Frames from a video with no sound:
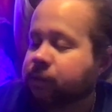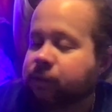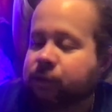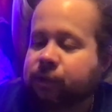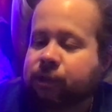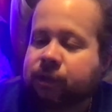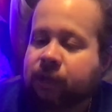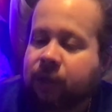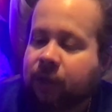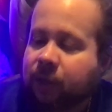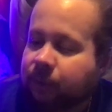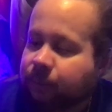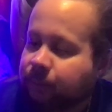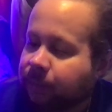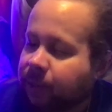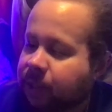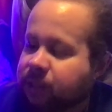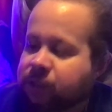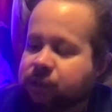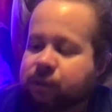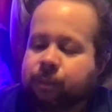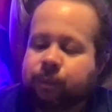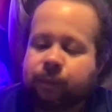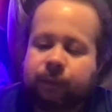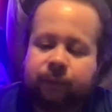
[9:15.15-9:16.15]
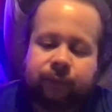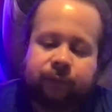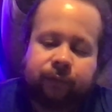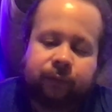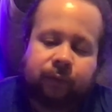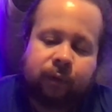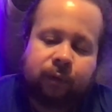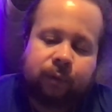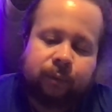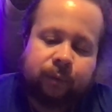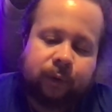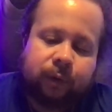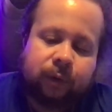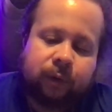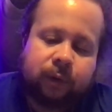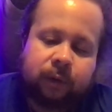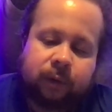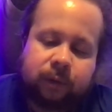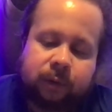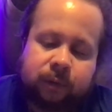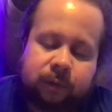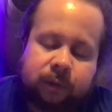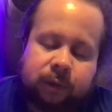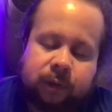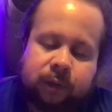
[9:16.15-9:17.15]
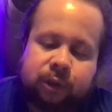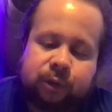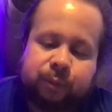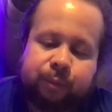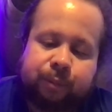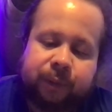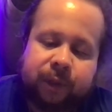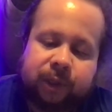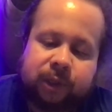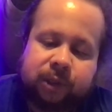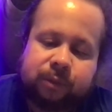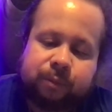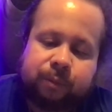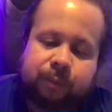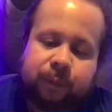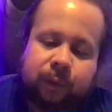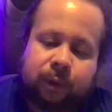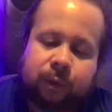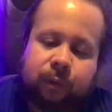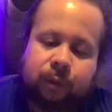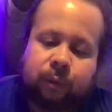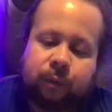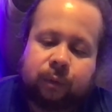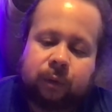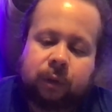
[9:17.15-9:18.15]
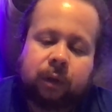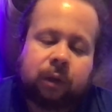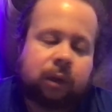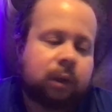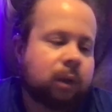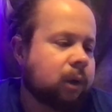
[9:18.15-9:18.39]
you got a master perfumer, it's beast mode.